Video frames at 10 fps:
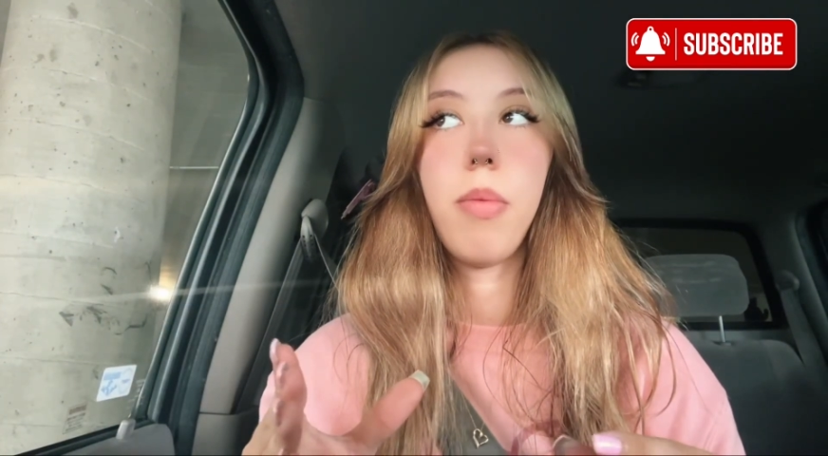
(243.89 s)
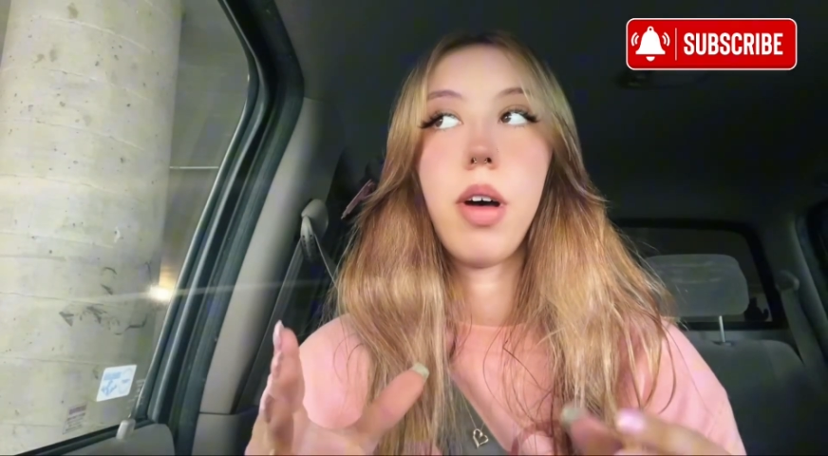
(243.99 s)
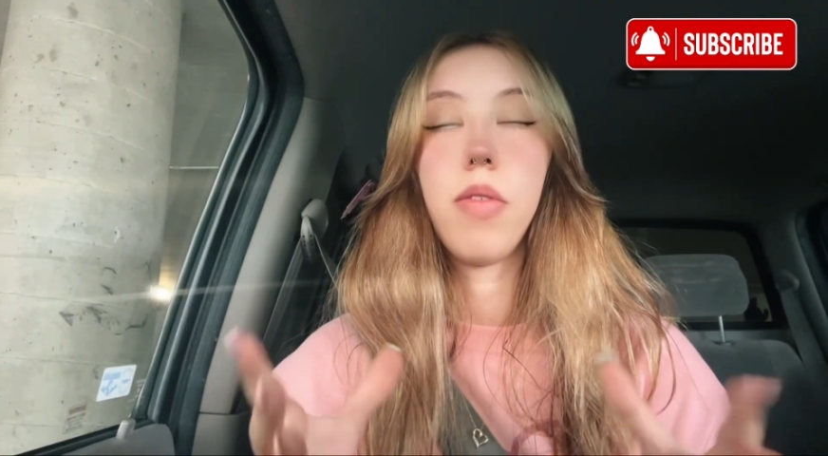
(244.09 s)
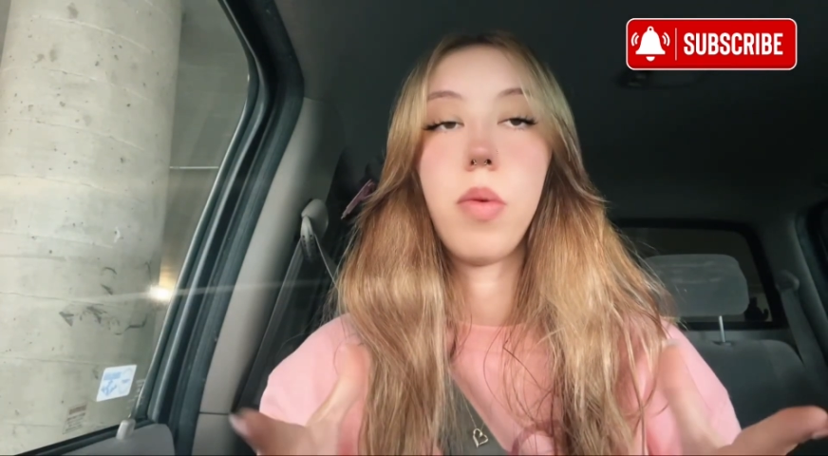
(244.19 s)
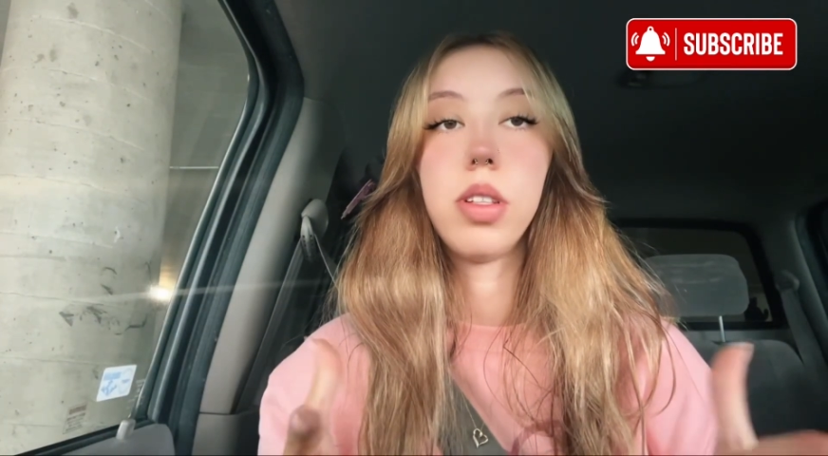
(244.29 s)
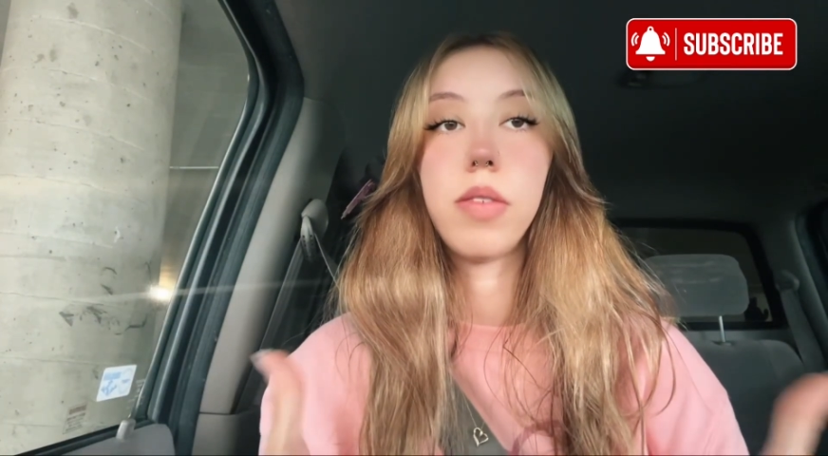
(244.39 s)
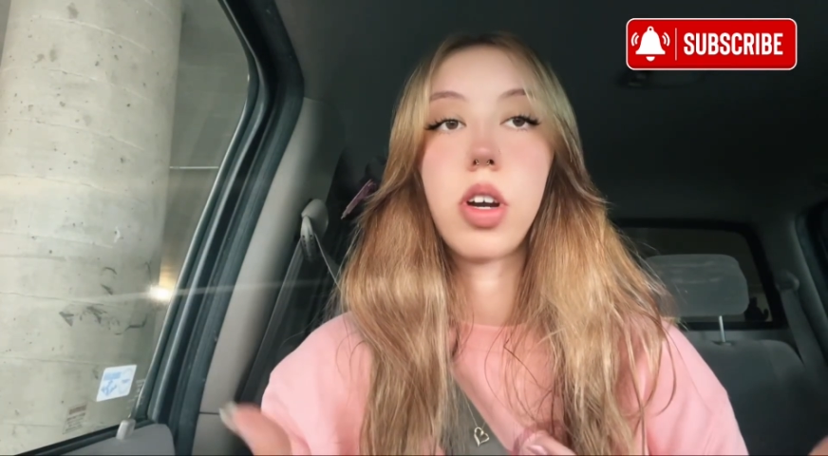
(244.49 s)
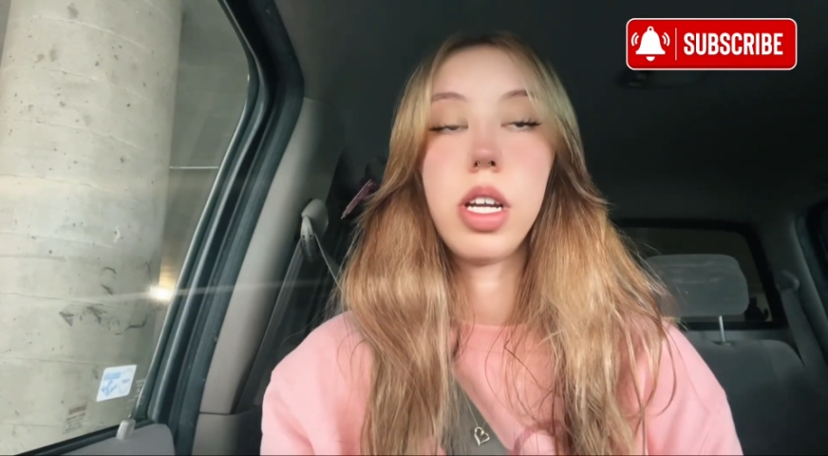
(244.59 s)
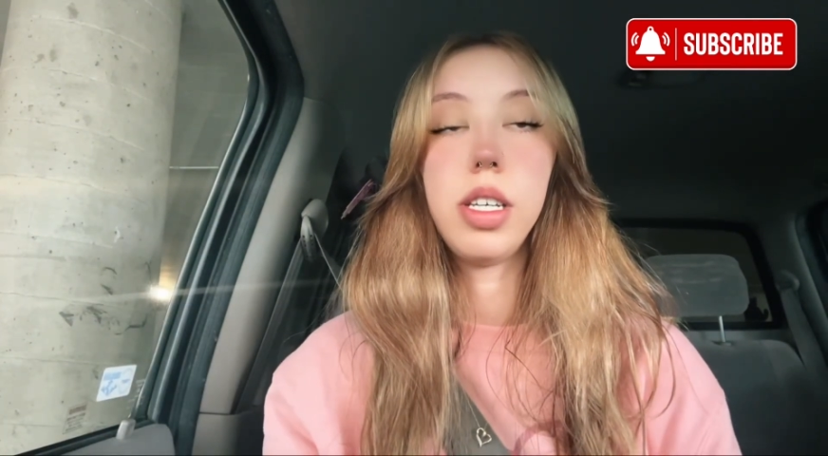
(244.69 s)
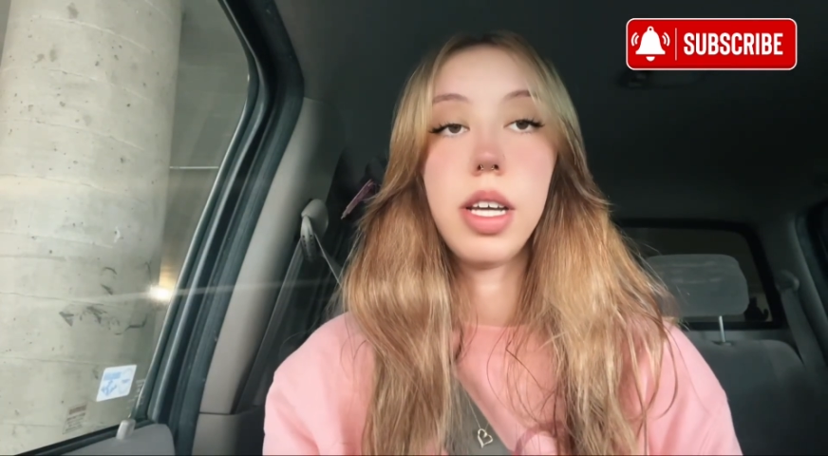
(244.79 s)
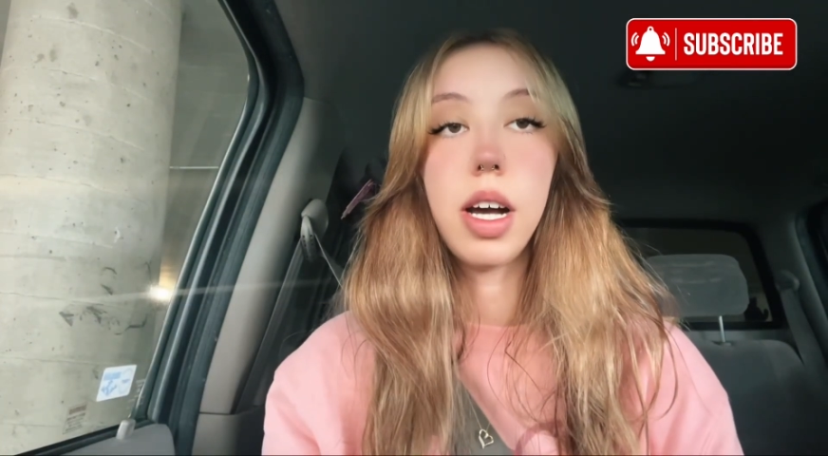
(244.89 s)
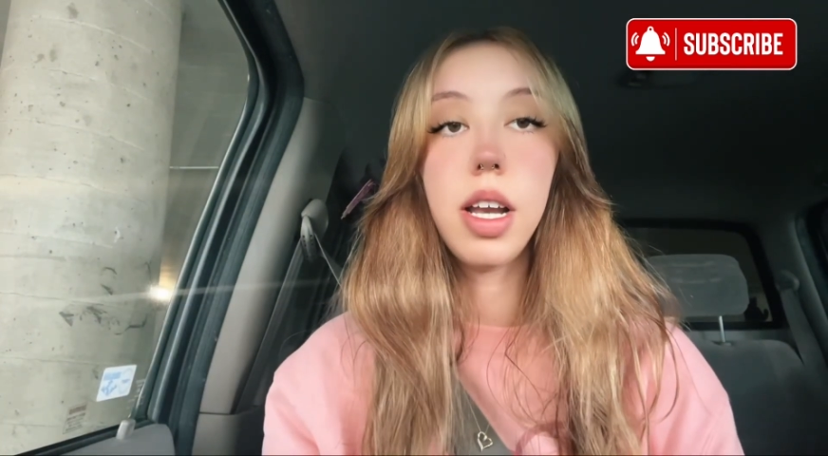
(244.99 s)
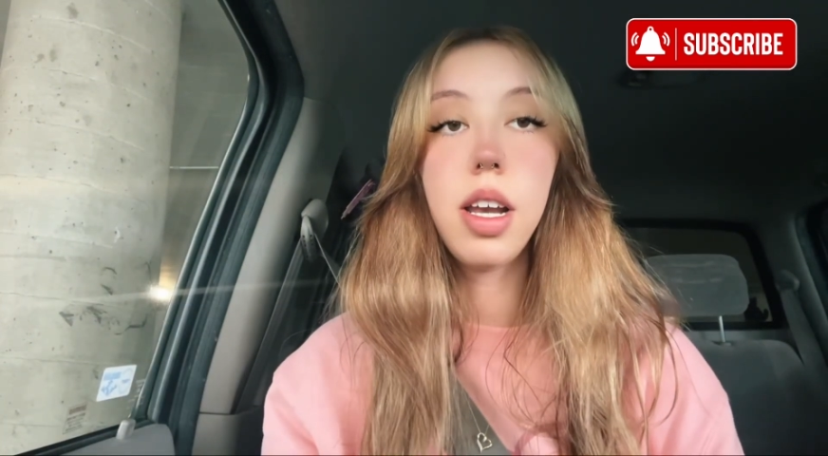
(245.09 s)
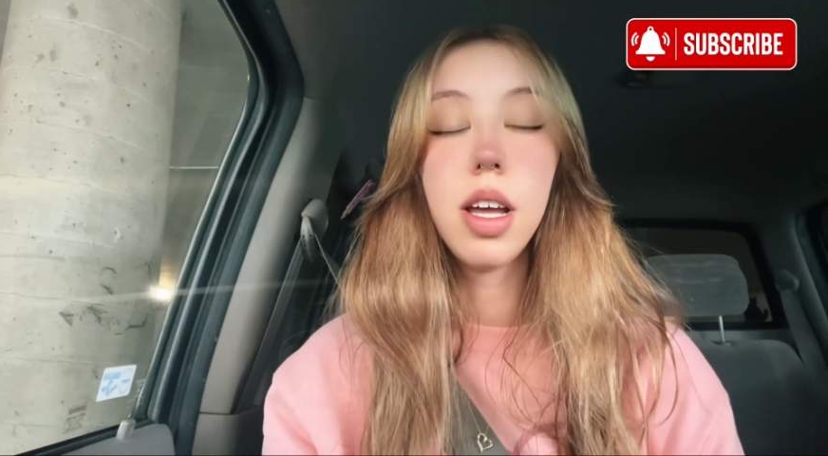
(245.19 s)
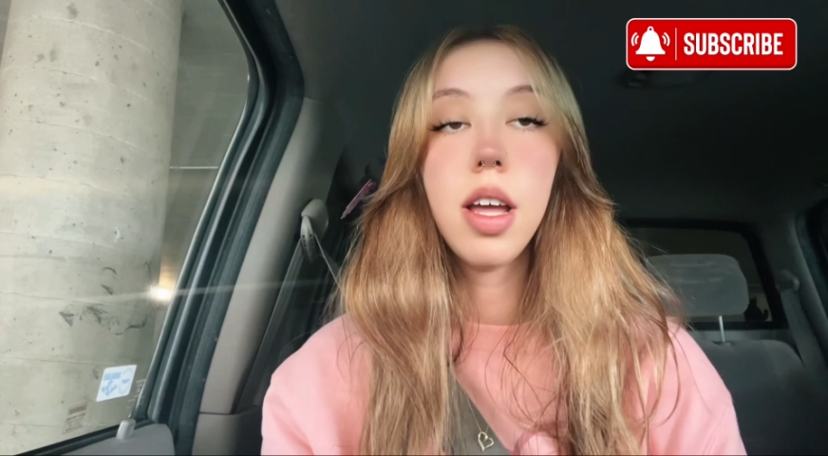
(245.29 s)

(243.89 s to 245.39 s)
of the ones I've already done.